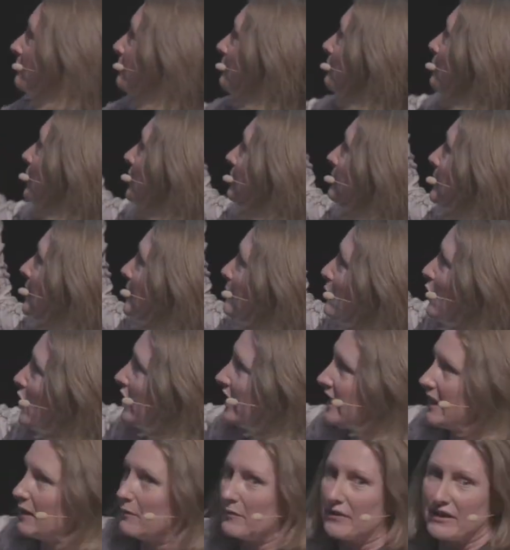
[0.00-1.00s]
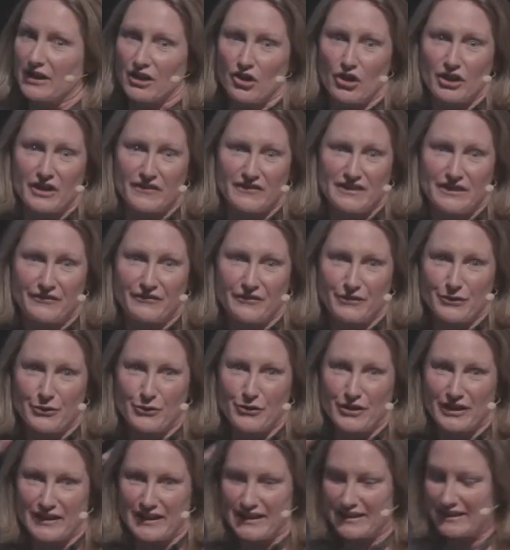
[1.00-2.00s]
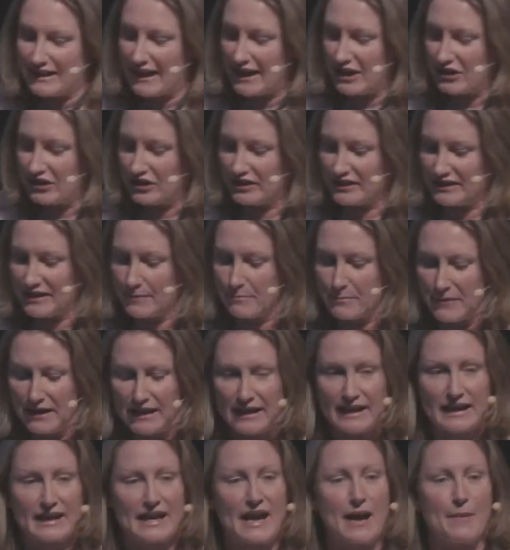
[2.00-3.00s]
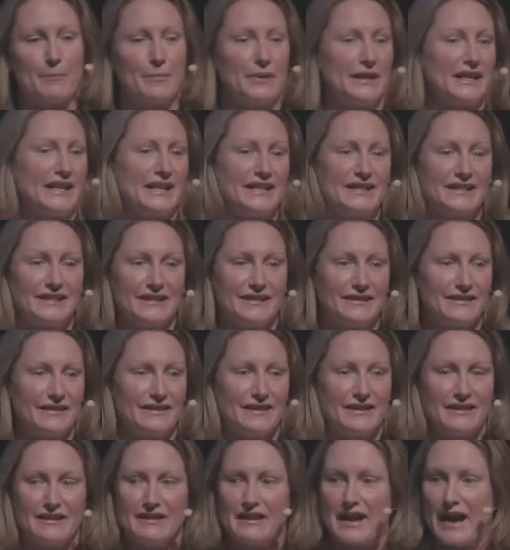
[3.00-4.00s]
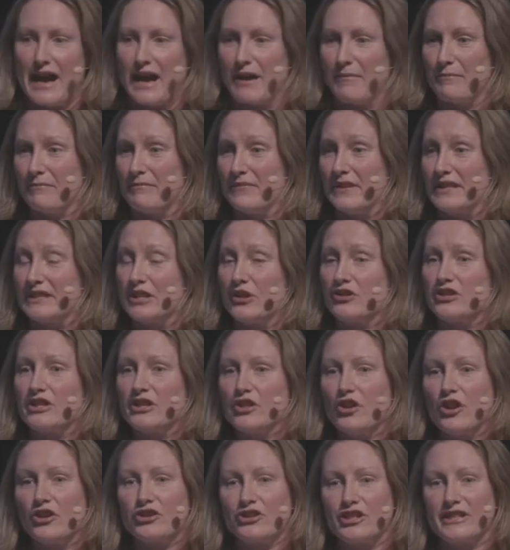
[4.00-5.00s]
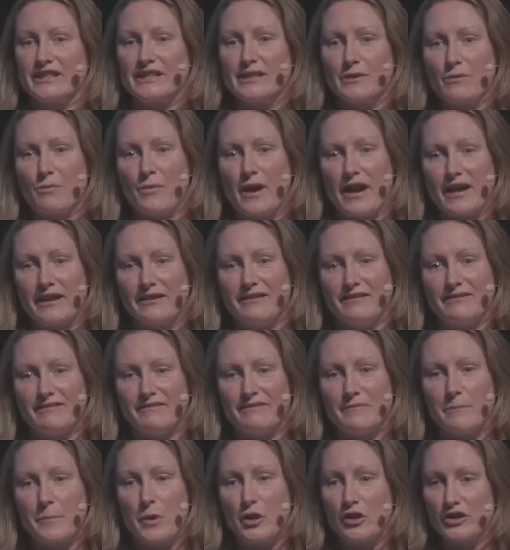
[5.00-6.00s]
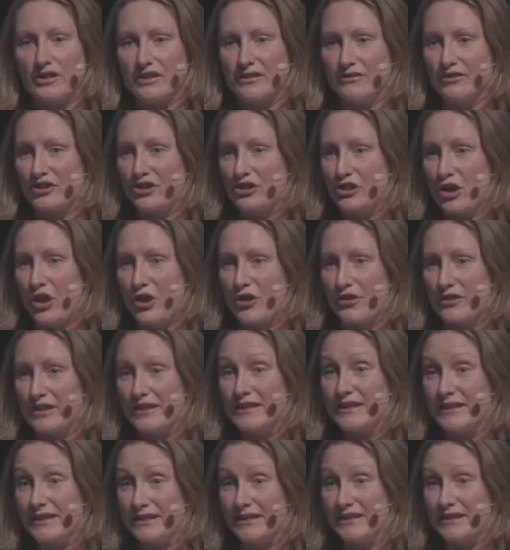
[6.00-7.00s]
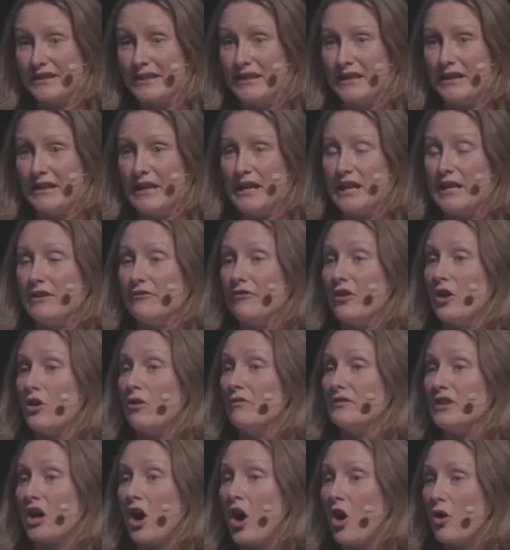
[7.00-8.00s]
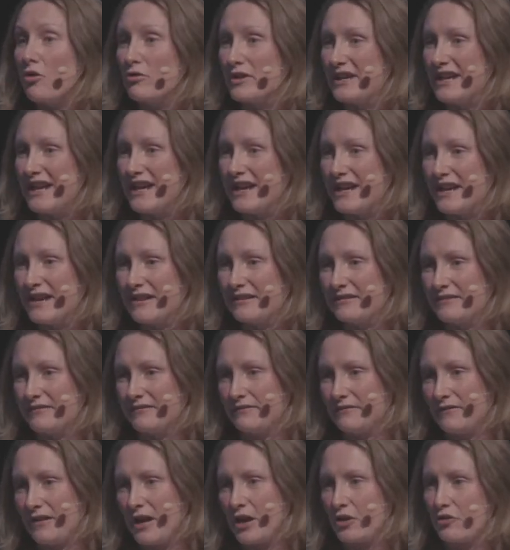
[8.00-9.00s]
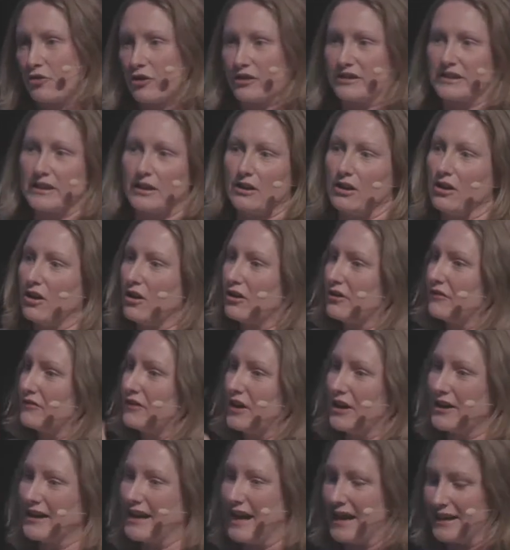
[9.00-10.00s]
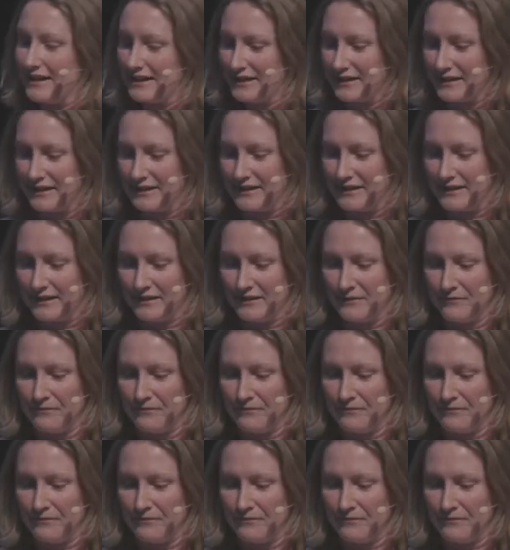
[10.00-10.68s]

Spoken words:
We've been working with a lot of different organisations and milling companies, and so it's not just a one-person show. This has involved a whole year across a lot of locations,